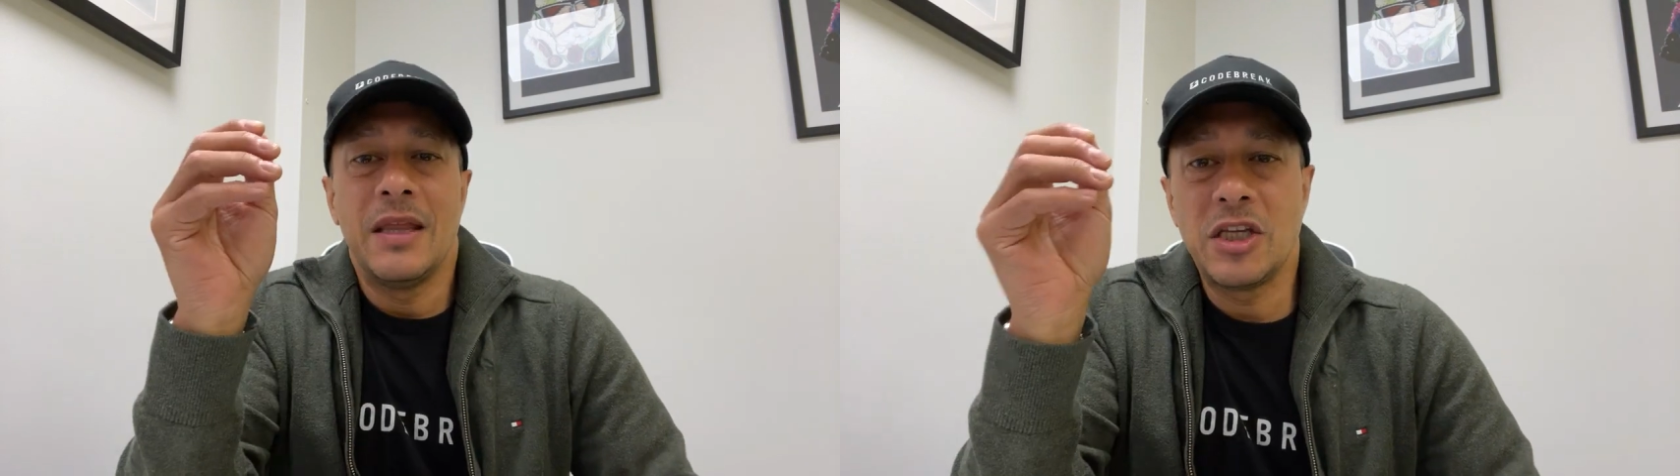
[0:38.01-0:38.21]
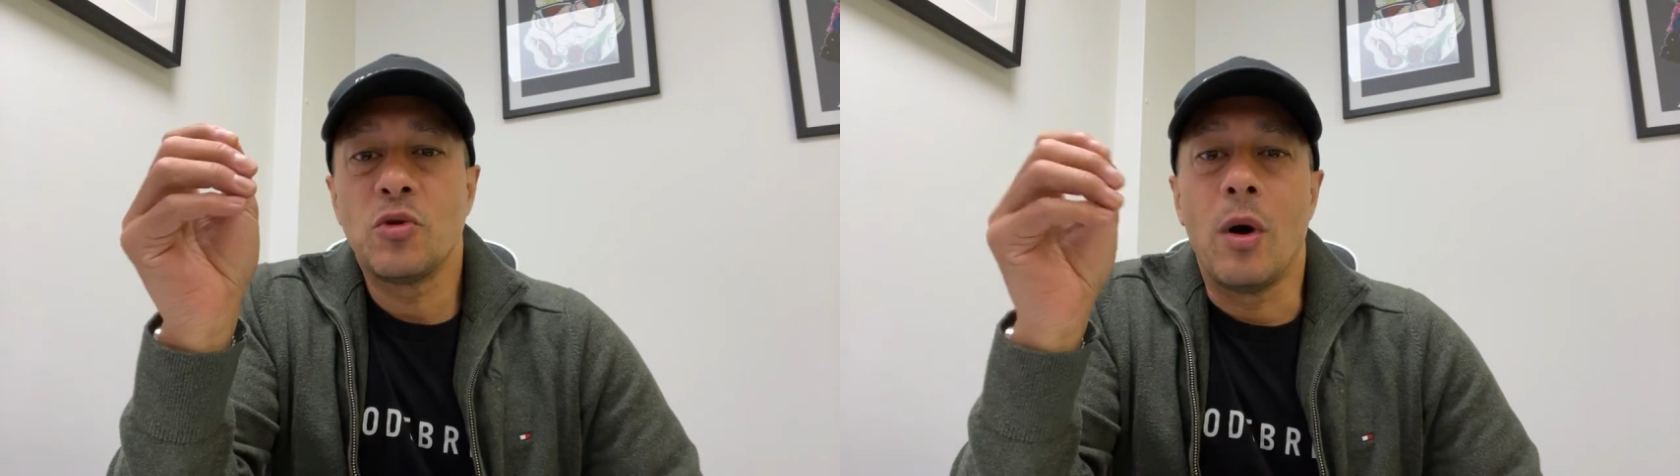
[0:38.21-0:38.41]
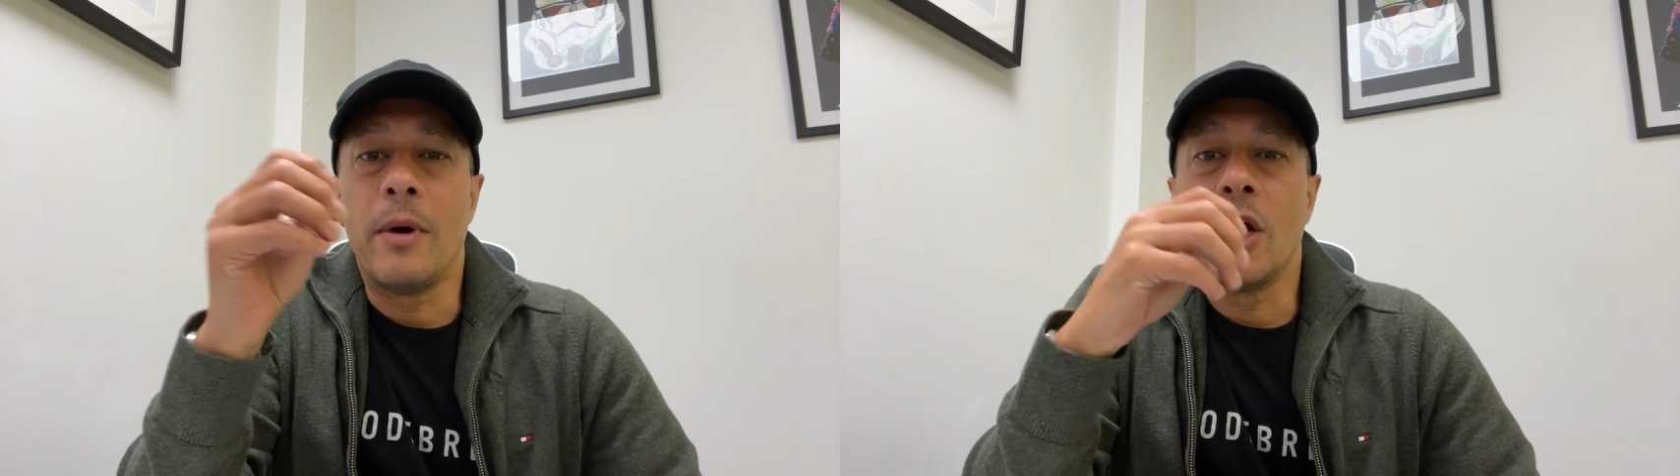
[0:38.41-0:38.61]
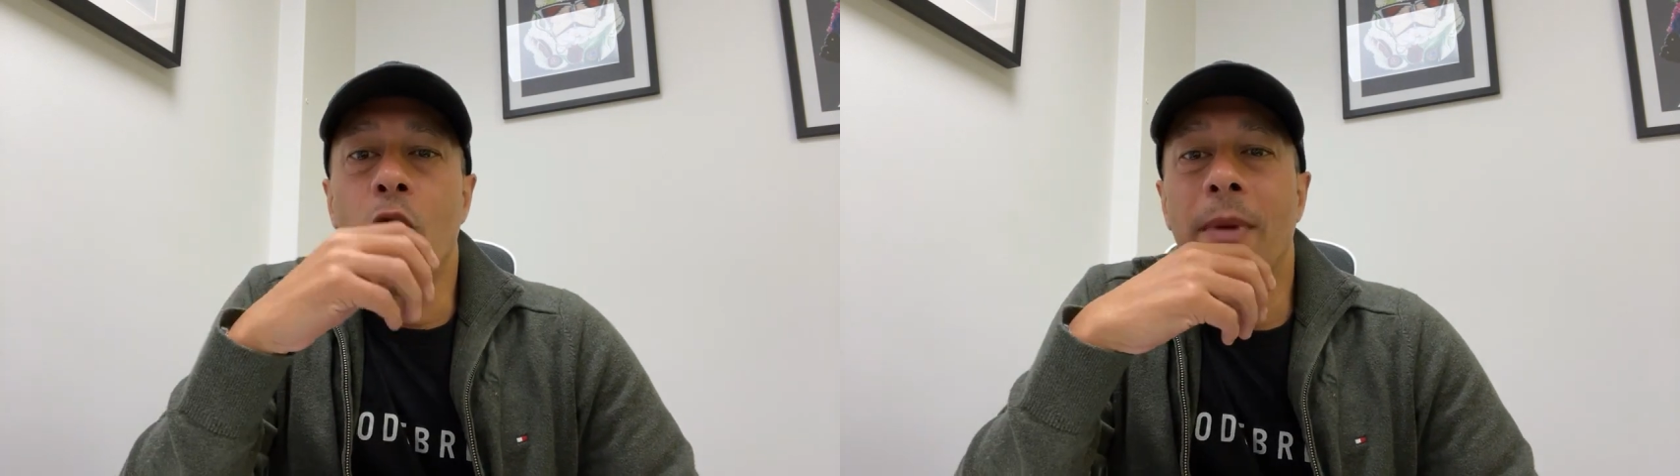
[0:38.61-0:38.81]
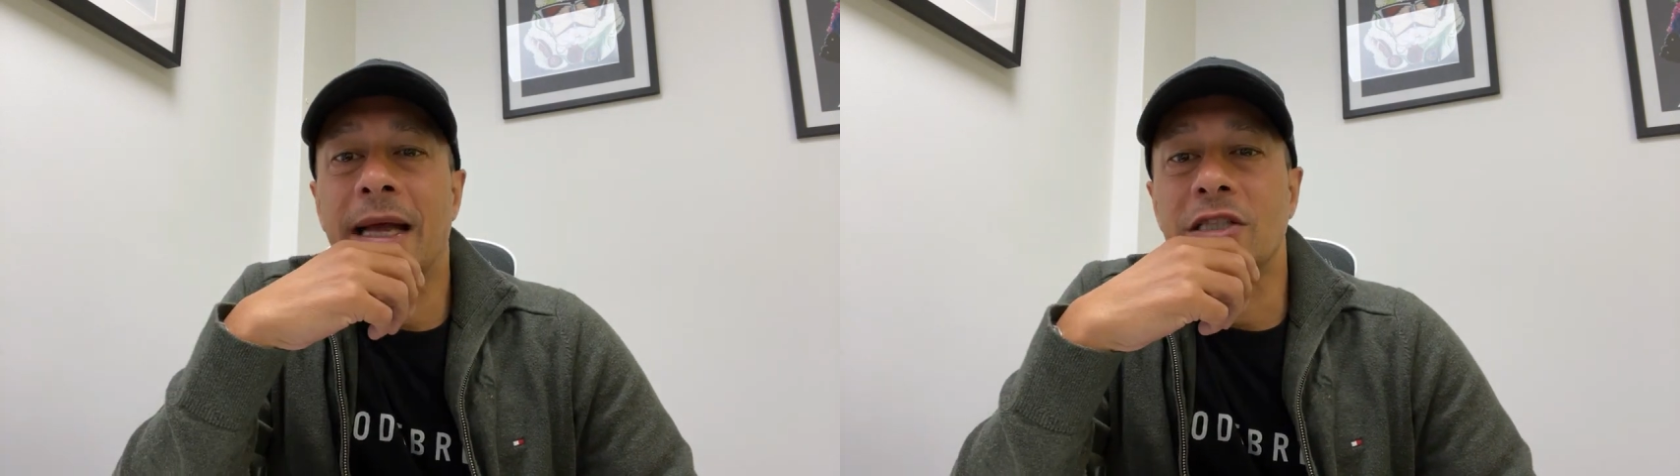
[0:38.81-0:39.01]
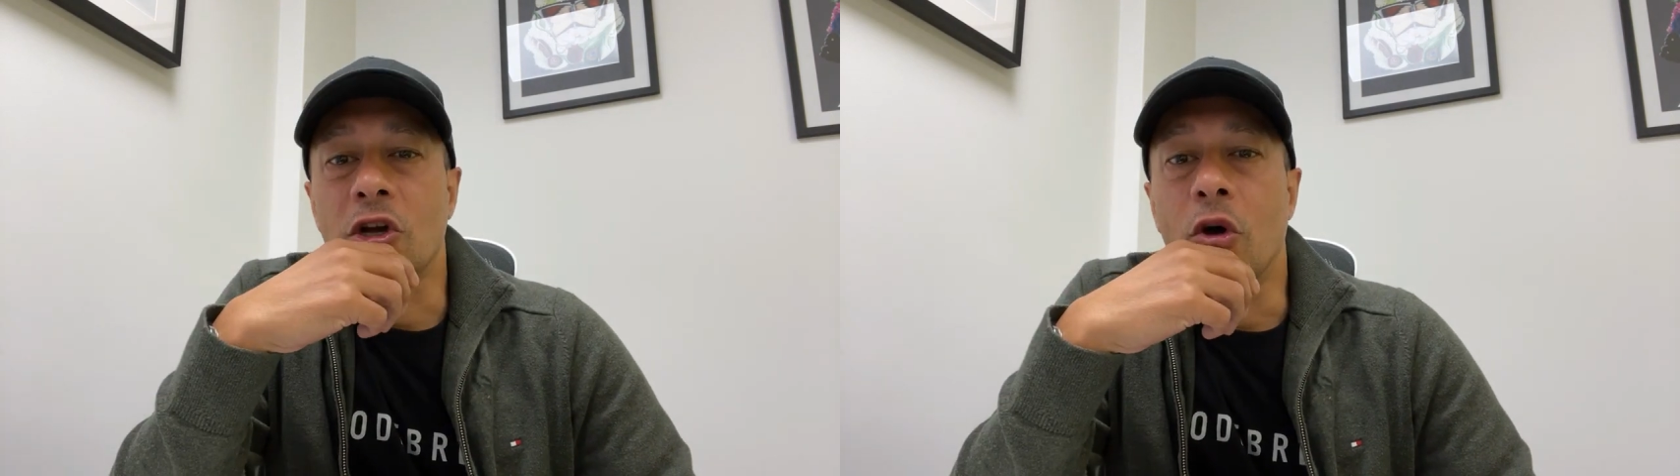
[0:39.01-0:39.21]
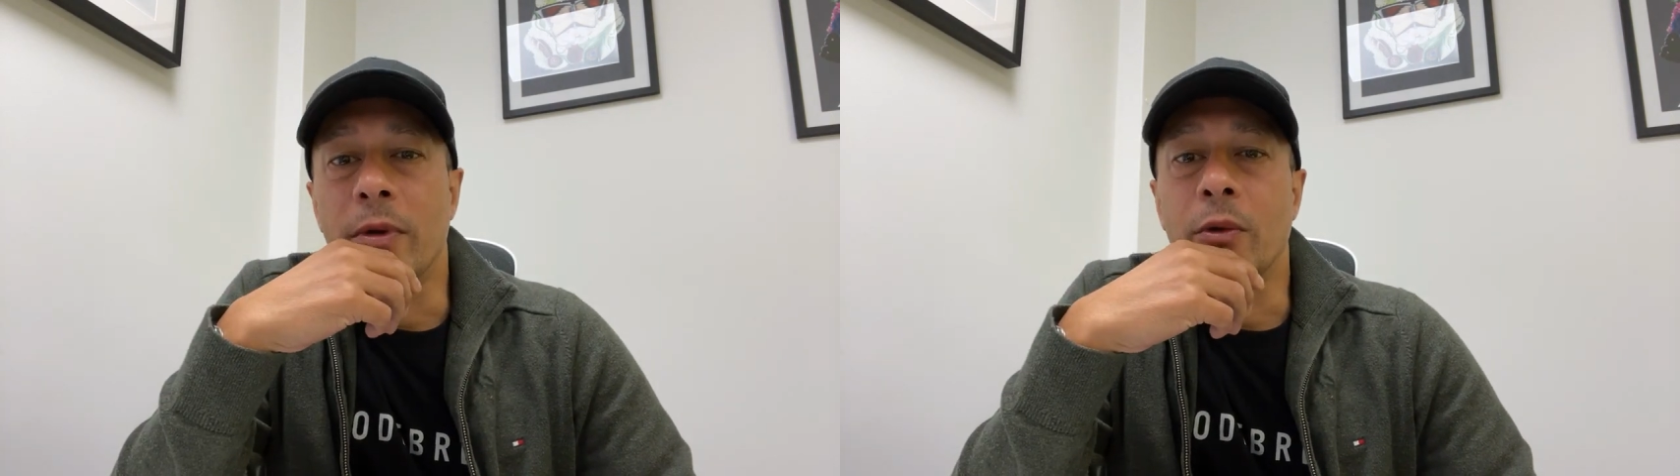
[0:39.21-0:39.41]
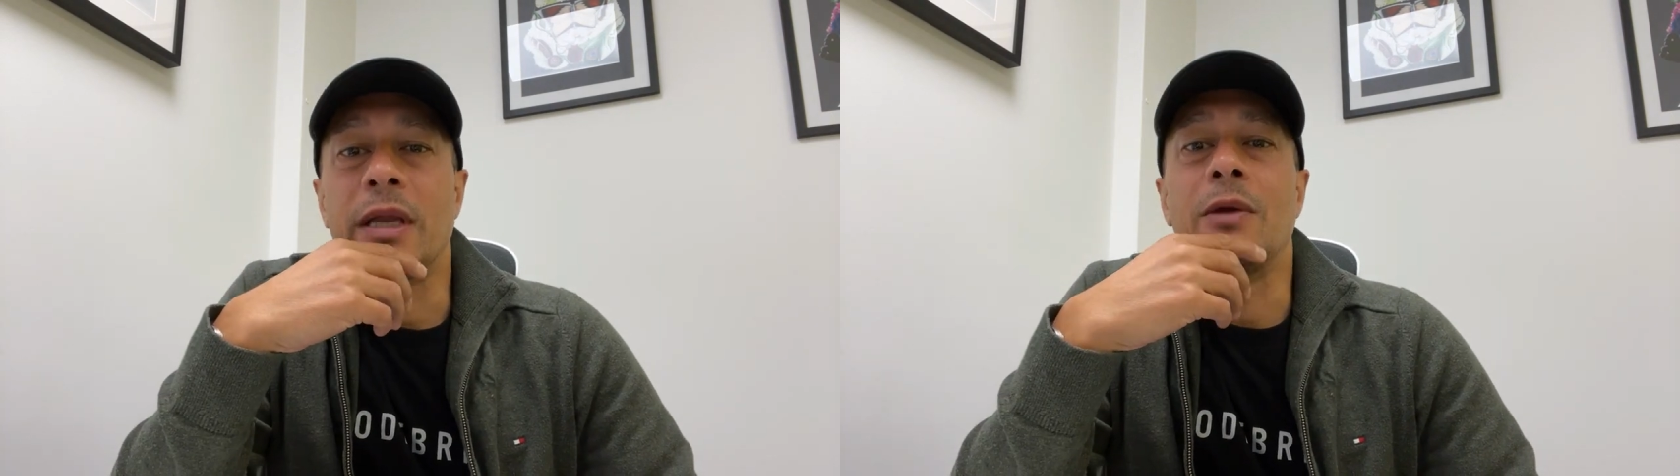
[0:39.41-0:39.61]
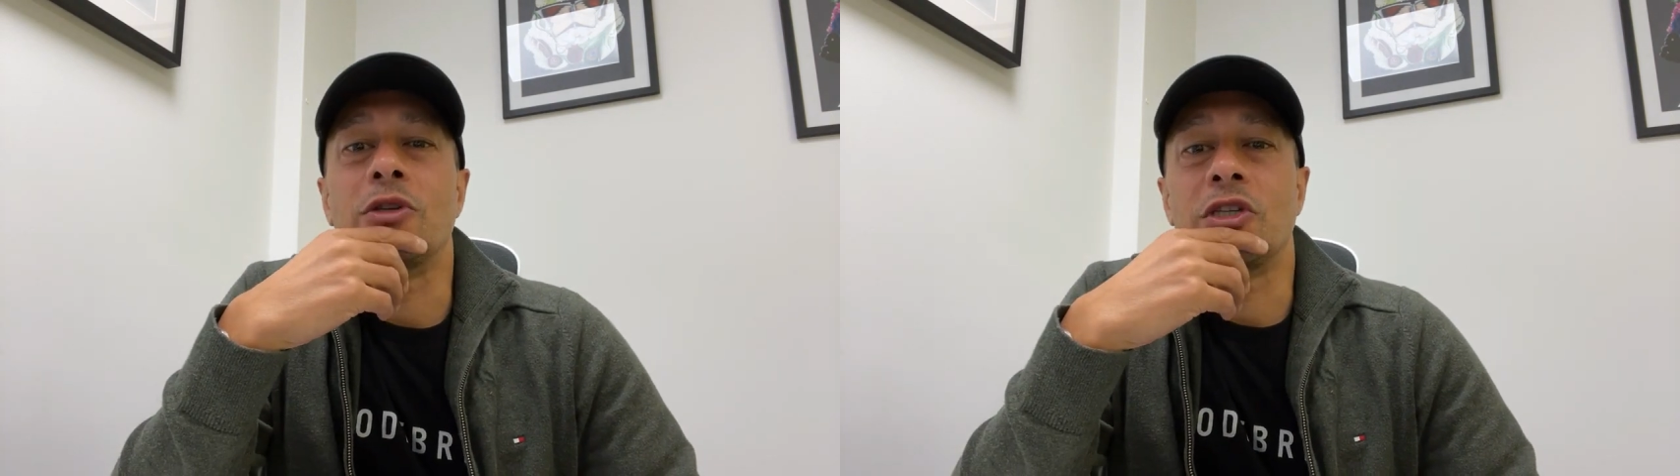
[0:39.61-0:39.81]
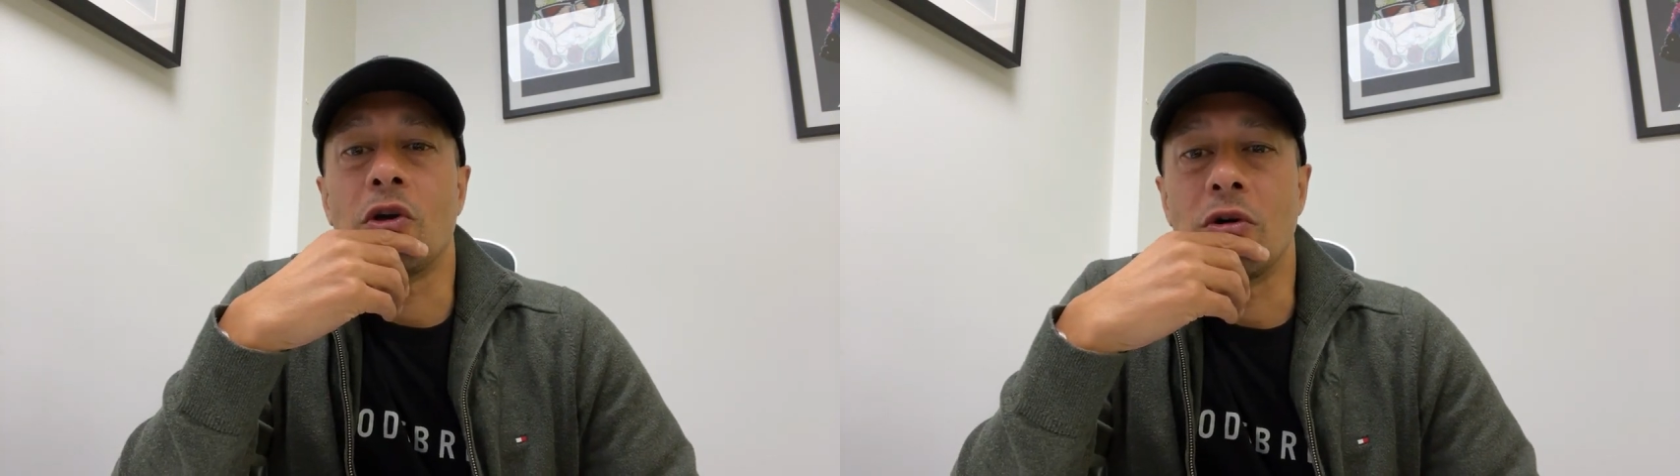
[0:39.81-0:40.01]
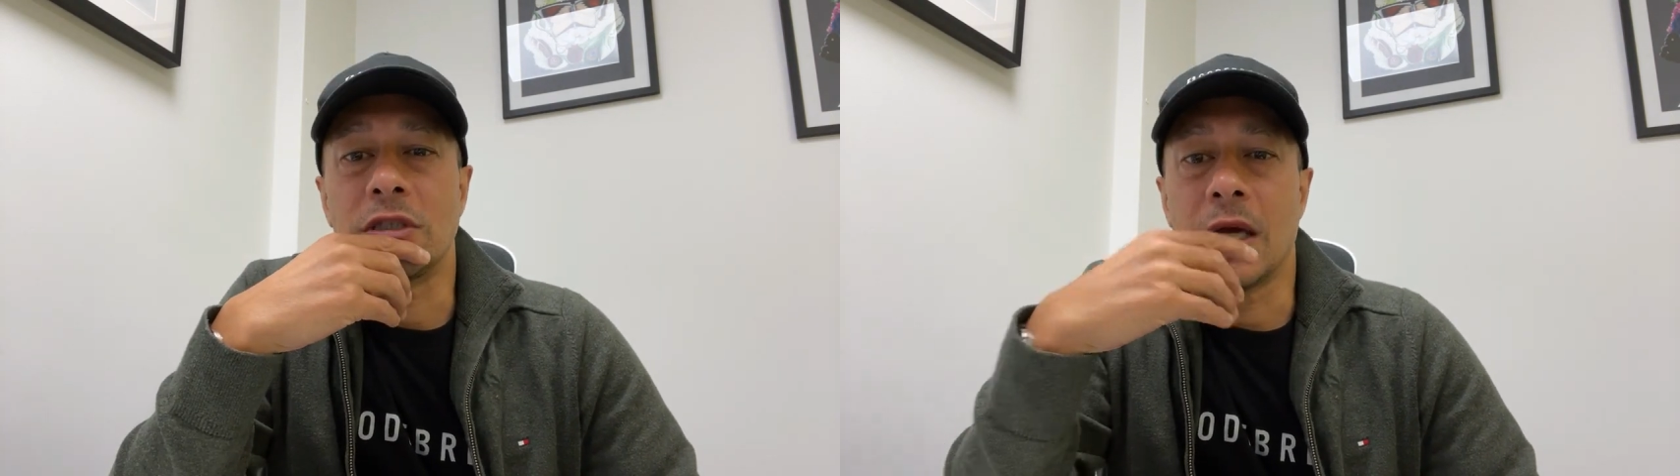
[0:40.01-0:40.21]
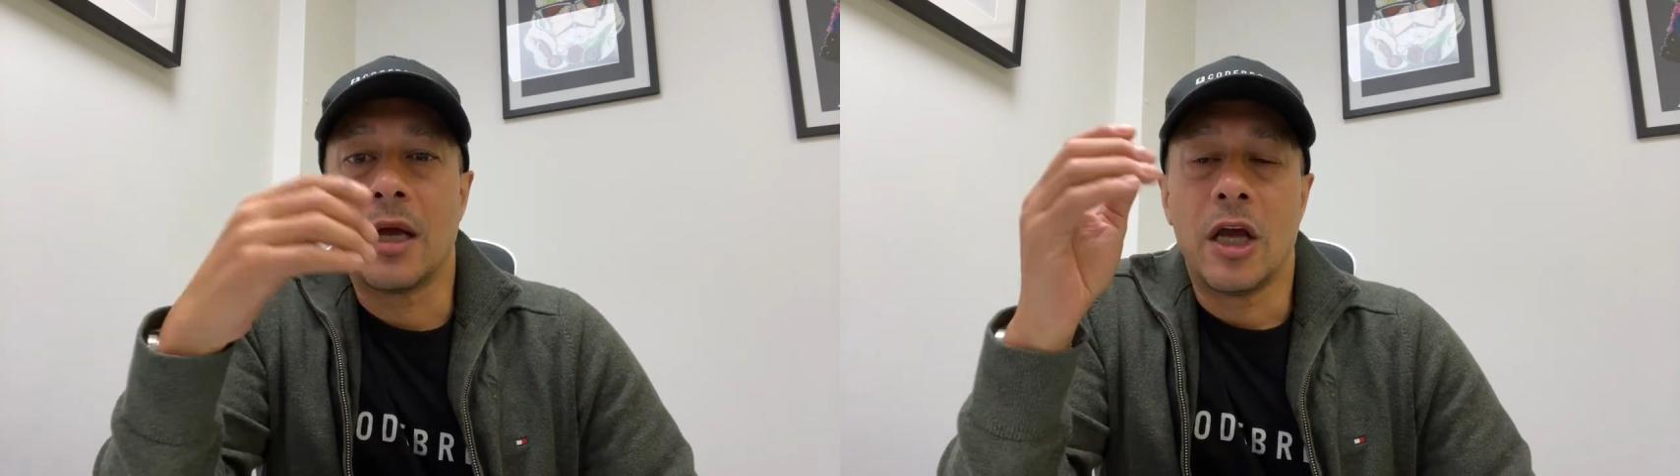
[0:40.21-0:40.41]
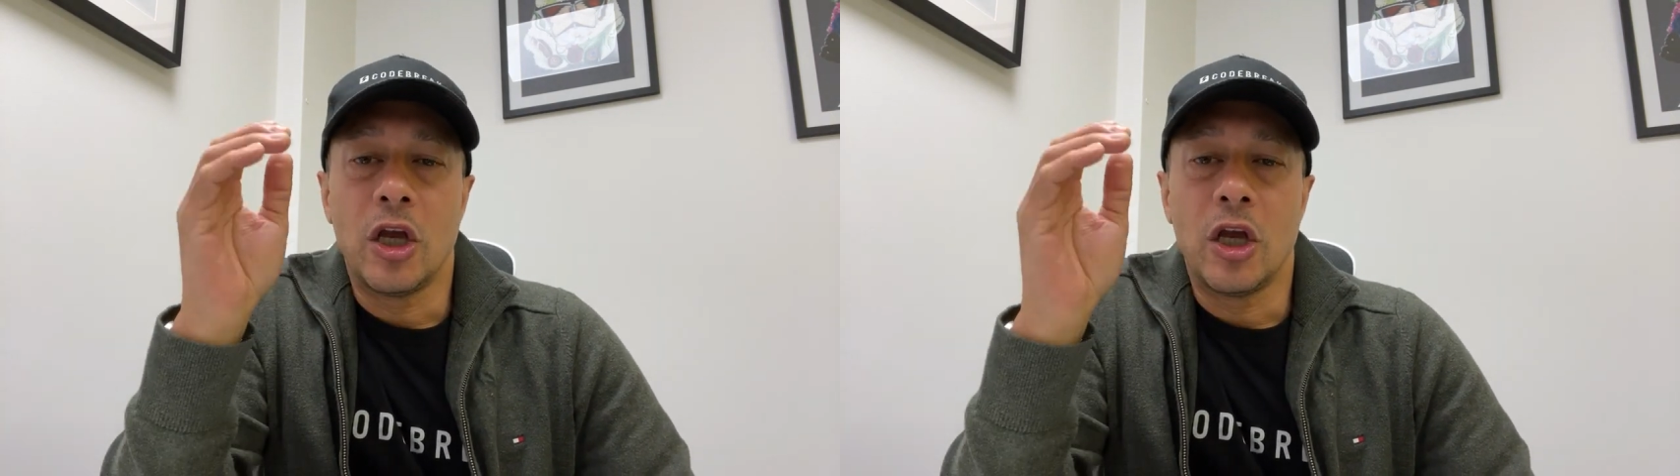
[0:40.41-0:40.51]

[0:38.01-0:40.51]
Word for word: This is what my old man told me when he was a doctor.